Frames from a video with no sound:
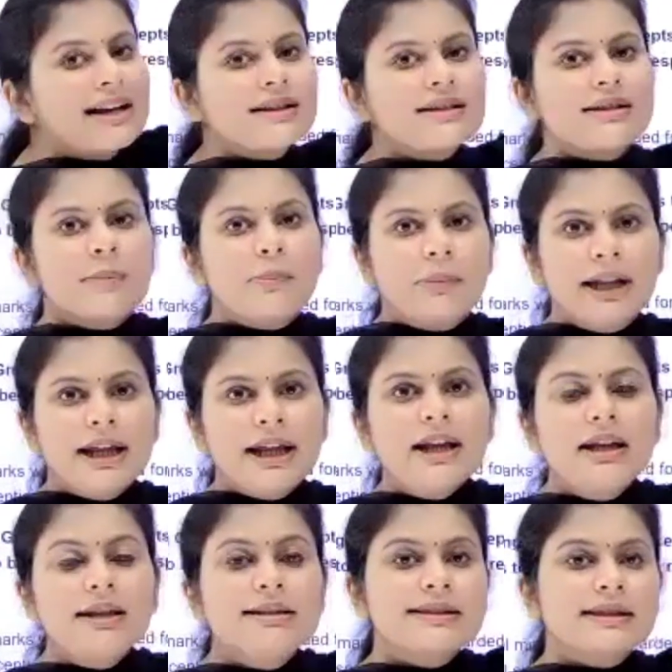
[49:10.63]

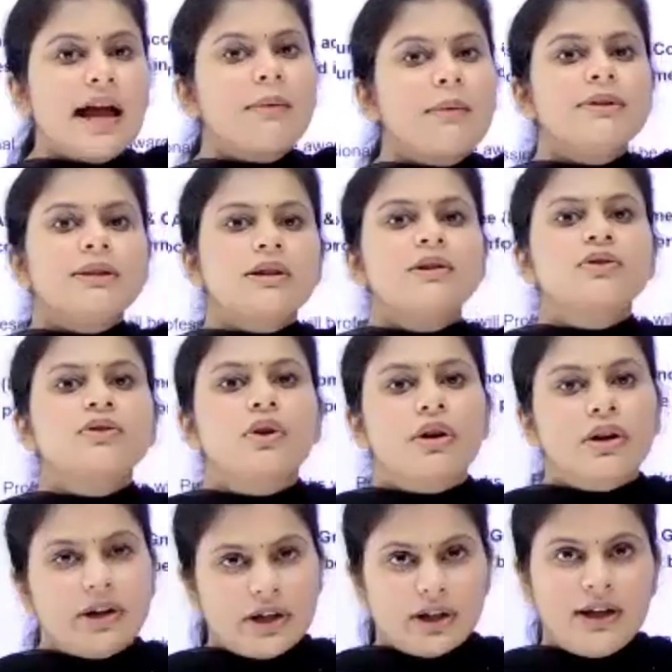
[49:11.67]
accepting Samsung's
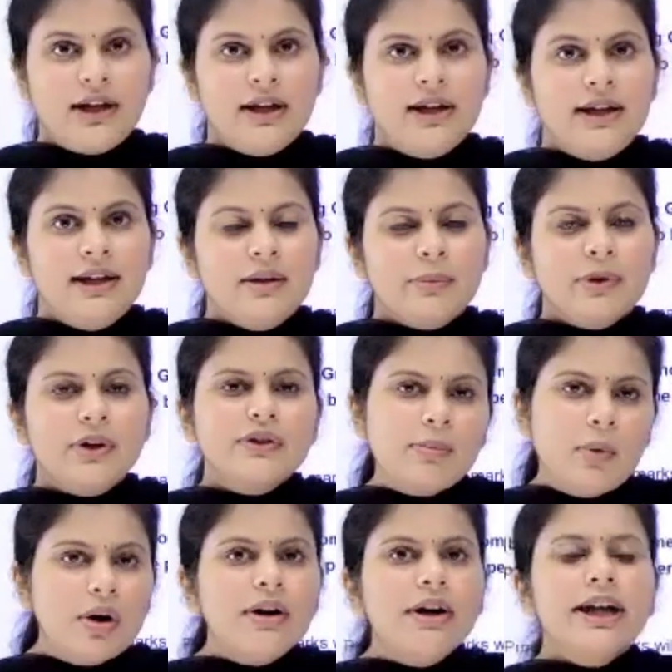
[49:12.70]
audit, because
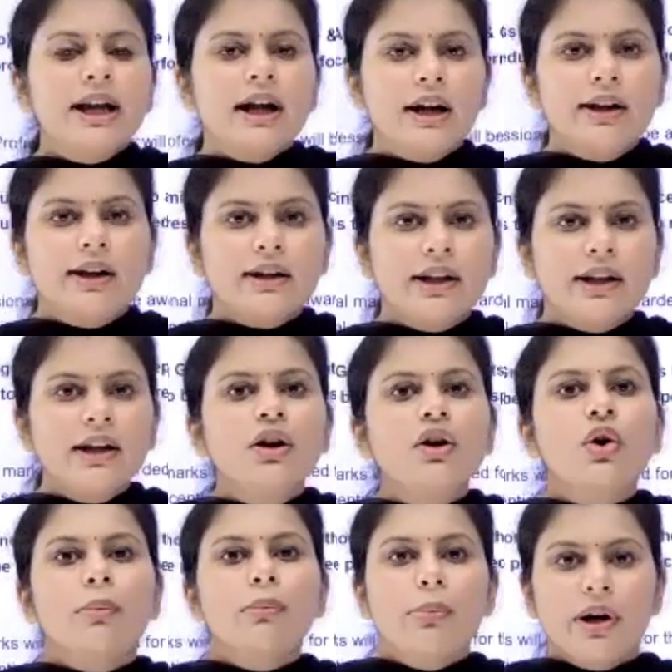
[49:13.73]
I'm already conducting a
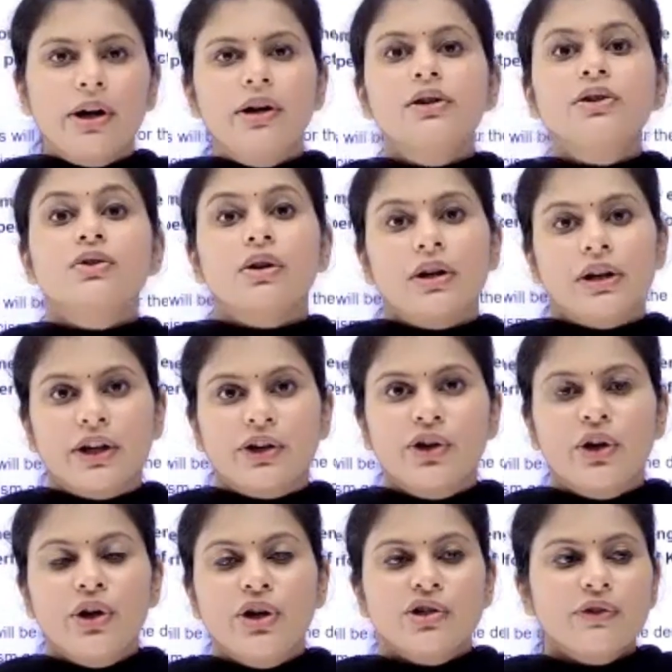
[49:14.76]
competitor's audit.
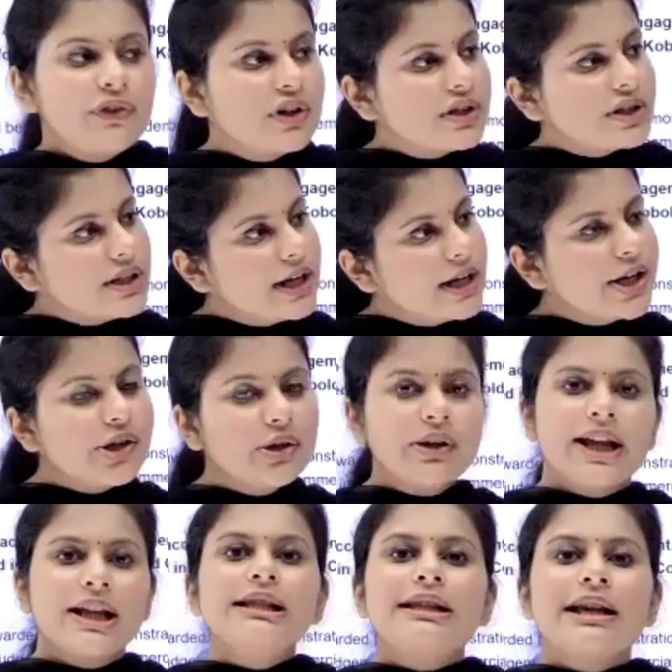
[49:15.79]
So first I need to
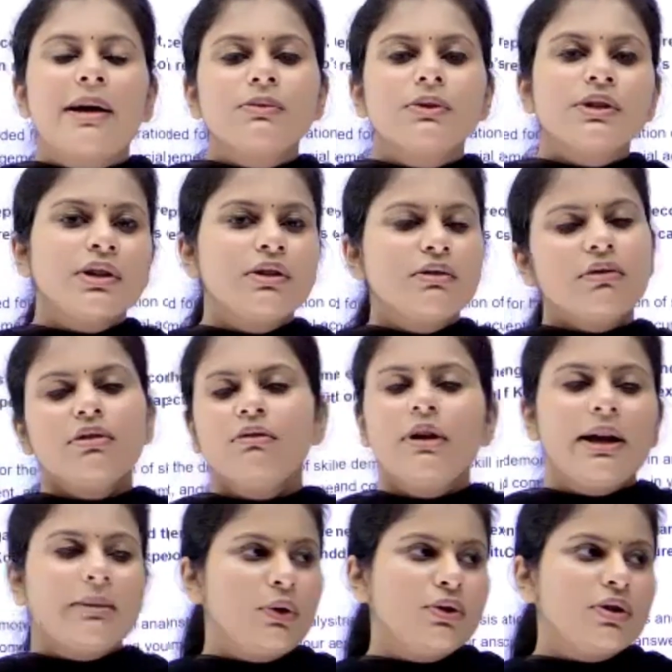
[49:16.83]
tell Samsung, you know,
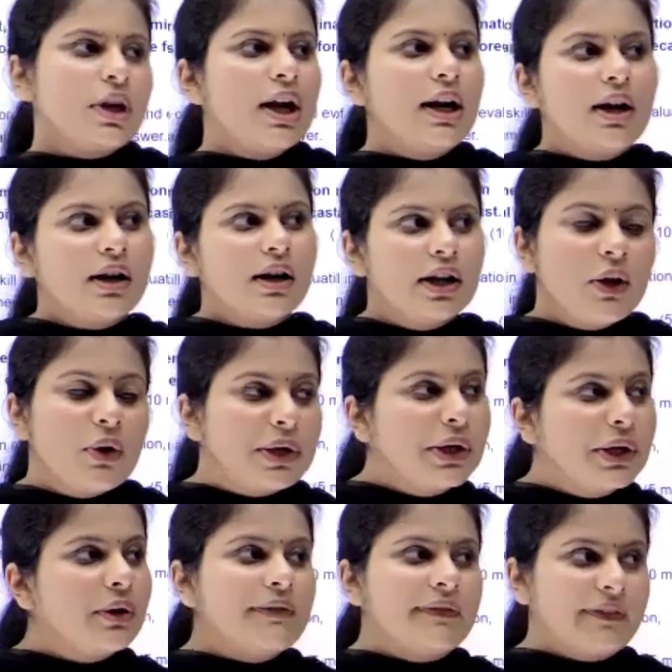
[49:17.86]
dude, I'm also conducting
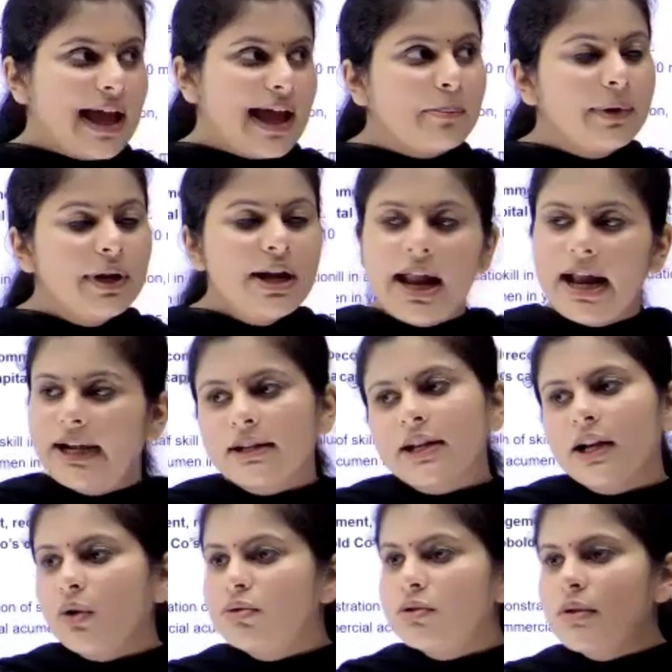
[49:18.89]
audit of Apple, and then
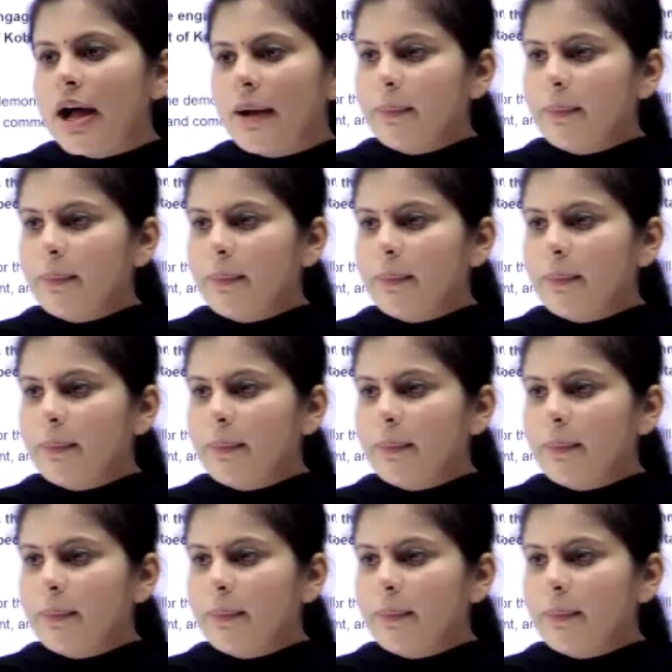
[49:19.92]
I'll go to